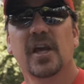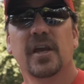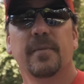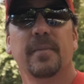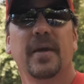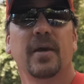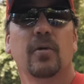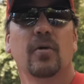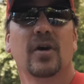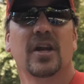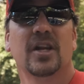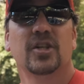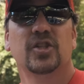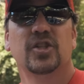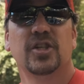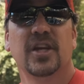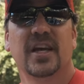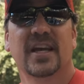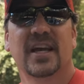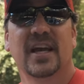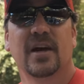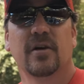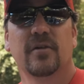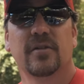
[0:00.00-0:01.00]
you may want to
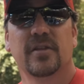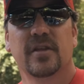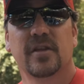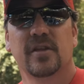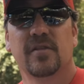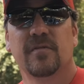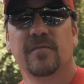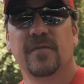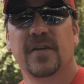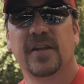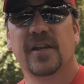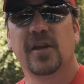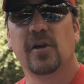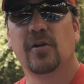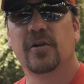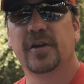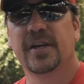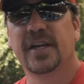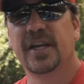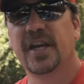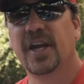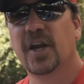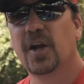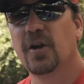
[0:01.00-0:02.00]
check out this
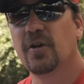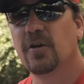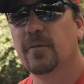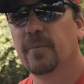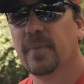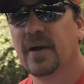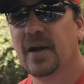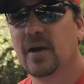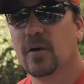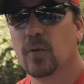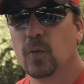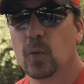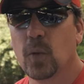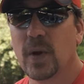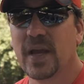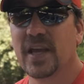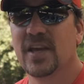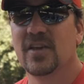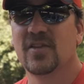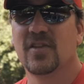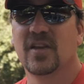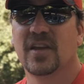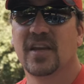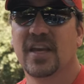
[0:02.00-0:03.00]
video here about
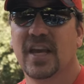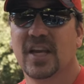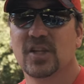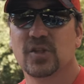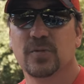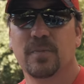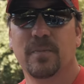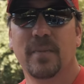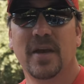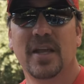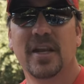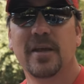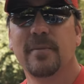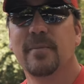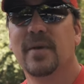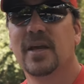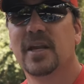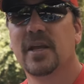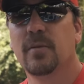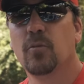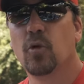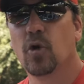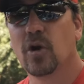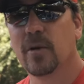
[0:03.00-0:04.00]
ways to catch many,
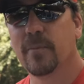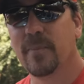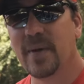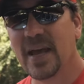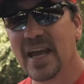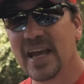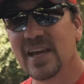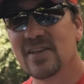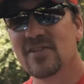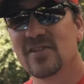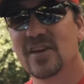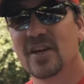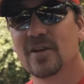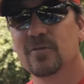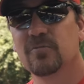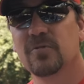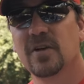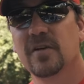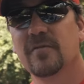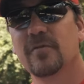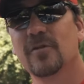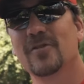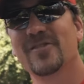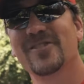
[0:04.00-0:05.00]
many more bass on
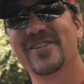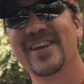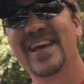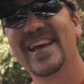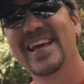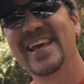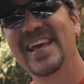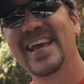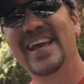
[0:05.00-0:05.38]
rivers.